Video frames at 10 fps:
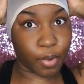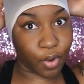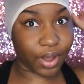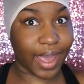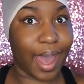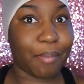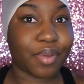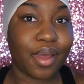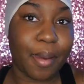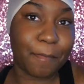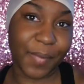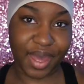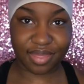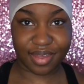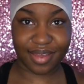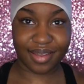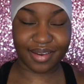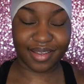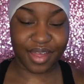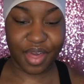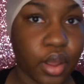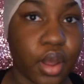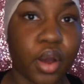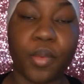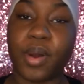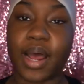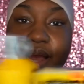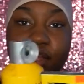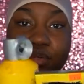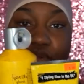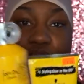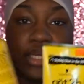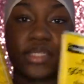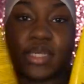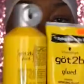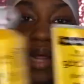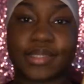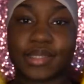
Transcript: ball cap method. What I use is the Got